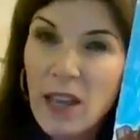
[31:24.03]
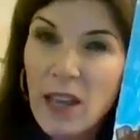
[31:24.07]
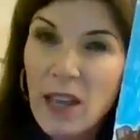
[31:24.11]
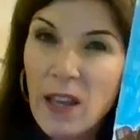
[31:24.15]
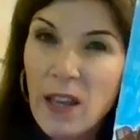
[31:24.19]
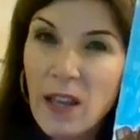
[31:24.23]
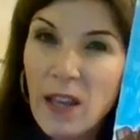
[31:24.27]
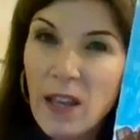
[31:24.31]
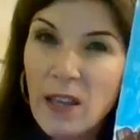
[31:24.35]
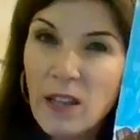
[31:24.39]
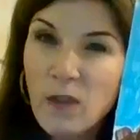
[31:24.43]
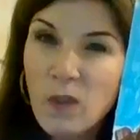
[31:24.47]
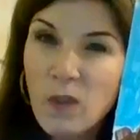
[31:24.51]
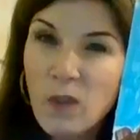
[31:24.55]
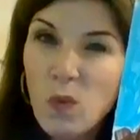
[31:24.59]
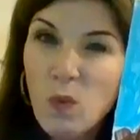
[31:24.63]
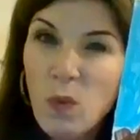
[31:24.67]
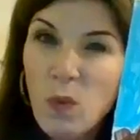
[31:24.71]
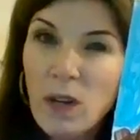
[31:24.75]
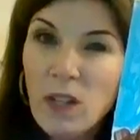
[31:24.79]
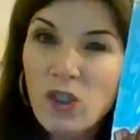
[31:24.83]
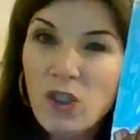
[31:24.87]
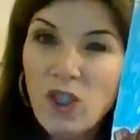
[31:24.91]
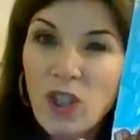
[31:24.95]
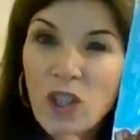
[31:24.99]
And
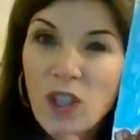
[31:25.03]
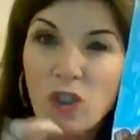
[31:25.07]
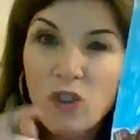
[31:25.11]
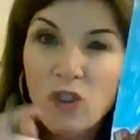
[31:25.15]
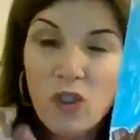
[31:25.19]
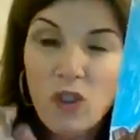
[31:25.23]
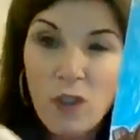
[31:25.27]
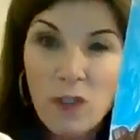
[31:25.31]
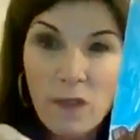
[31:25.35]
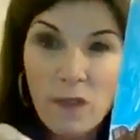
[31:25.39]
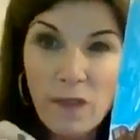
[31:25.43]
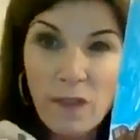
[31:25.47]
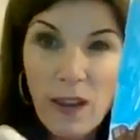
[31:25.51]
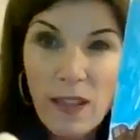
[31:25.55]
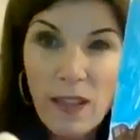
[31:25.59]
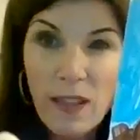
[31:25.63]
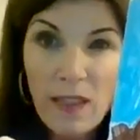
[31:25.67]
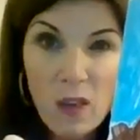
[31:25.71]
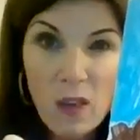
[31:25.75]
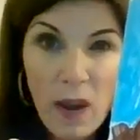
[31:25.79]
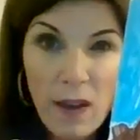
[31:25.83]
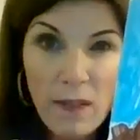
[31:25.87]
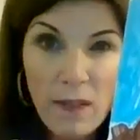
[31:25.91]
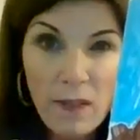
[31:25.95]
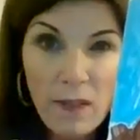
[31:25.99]
if you want to change
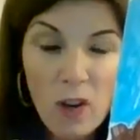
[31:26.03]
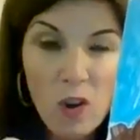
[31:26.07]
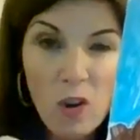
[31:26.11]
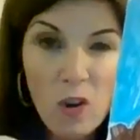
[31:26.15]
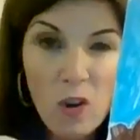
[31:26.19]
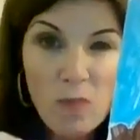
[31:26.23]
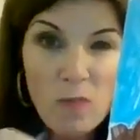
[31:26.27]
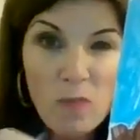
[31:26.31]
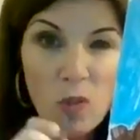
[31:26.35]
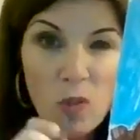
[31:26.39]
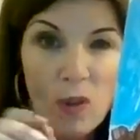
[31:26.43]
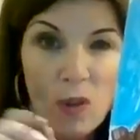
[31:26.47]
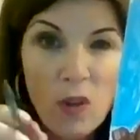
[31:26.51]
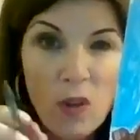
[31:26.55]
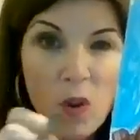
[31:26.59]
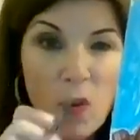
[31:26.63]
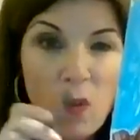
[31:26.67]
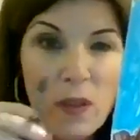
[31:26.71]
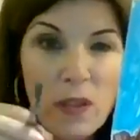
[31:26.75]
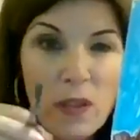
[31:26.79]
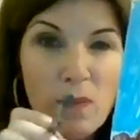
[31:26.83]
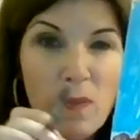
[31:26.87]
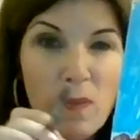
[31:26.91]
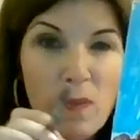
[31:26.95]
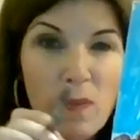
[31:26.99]
your red that you have at home,
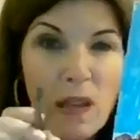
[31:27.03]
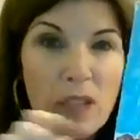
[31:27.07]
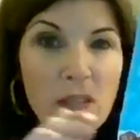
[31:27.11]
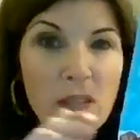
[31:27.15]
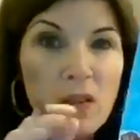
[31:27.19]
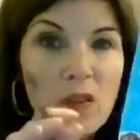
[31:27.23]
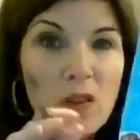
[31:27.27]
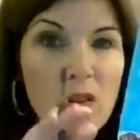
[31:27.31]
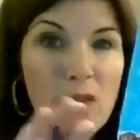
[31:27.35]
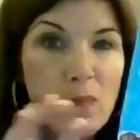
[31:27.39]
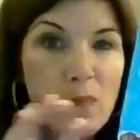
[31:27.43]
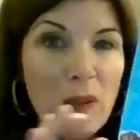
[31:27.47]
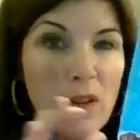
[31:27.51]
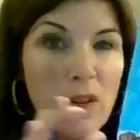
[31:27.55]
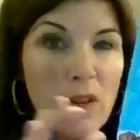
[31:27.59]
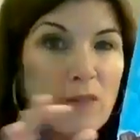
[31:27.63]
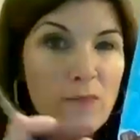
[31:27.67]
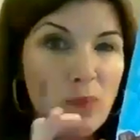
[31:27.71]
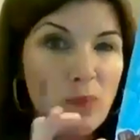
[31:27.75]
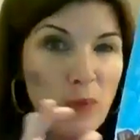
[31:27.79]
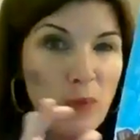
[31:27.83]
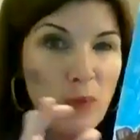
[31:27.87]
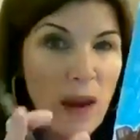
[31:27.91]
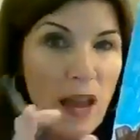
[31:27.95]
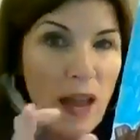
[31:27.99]
you can always mix a
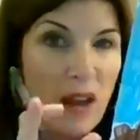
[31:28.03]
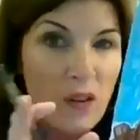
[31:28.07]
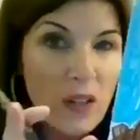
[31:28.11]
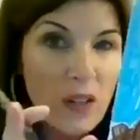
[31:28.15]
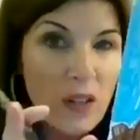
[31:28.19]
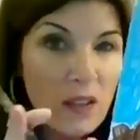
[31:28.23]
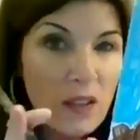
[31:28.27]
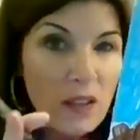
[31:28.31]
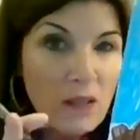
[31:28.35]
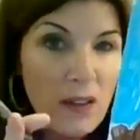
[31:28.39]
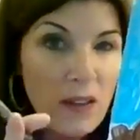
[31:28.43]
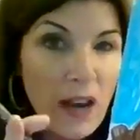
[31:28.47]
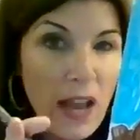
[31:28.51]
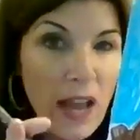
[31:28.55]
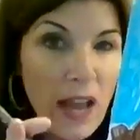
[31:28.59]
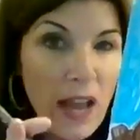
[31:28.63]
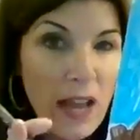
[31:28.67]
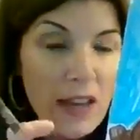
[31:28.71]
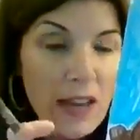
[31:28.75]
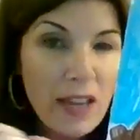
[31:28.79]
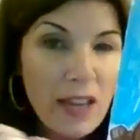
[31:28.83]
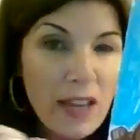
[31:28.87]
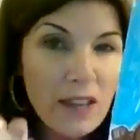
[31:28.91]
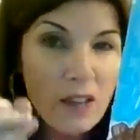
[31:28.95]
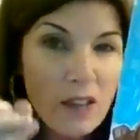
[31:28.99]
little bit of brown
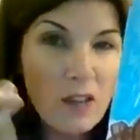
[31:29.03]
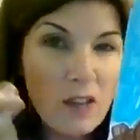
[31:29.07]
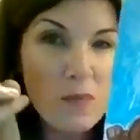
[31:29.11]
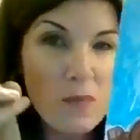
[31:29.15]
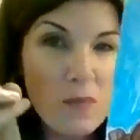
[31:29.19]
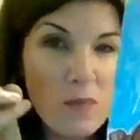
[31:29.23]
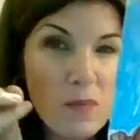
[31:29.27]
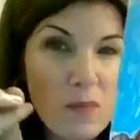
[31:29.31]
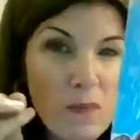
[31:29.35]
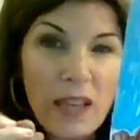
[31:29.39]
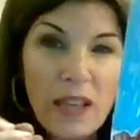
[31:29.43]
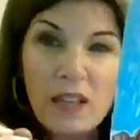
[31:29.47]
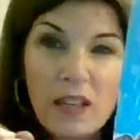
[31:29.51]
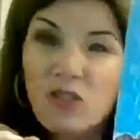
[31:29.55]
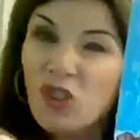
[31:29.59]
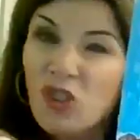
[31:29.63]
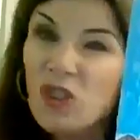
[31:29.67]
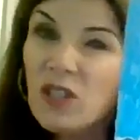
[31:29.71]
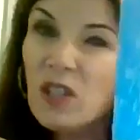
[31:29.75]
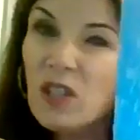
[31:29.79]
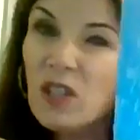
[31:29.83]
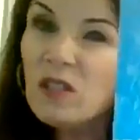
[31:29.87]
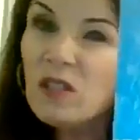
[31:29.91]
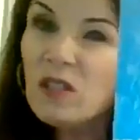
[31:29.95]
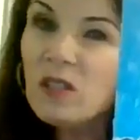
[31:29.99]
in the red, and it'll
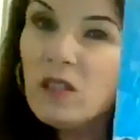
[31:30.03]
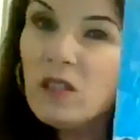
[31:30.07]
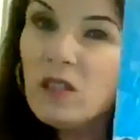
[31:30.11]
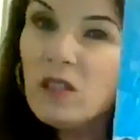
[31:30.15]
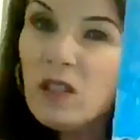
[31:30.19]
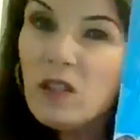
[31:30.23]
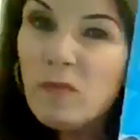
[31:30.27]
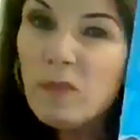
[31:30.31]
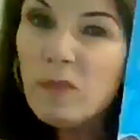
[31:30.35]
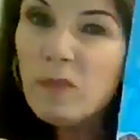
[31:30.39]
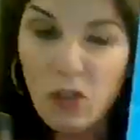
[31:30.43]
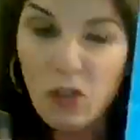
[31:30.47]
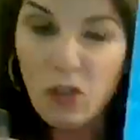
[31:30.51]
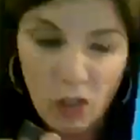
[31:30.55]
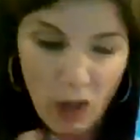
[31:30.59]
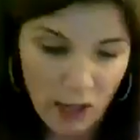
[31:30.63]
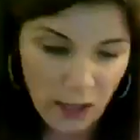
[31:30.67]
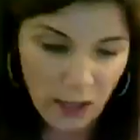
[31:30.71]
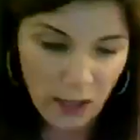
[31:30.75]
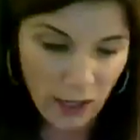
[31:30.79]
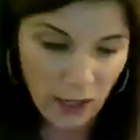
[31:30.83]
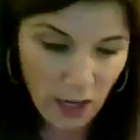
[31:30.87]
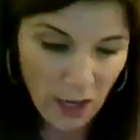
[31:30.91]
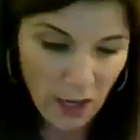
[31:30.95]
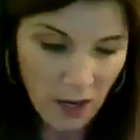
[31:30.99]
make it just a
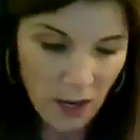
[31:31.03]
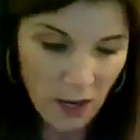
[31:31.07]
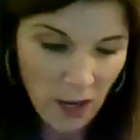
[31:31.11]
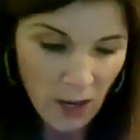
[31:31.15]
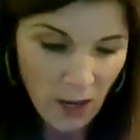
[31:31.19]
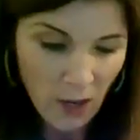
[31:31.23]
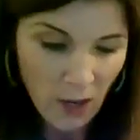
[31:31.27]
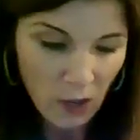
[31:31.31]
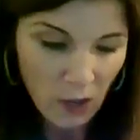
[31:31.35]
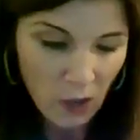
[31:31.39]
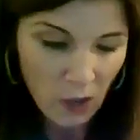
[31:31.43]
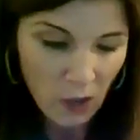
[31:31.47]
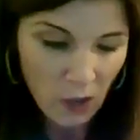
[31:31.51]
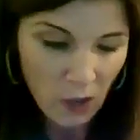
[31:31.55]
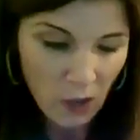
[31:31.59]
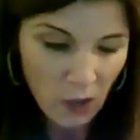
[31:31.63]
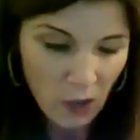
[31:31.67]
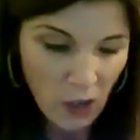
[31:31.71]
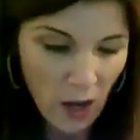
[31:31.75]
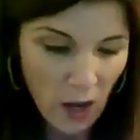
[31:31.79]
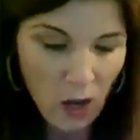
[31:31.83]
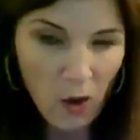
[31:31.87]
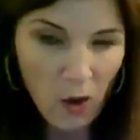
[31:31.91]
little bit darker.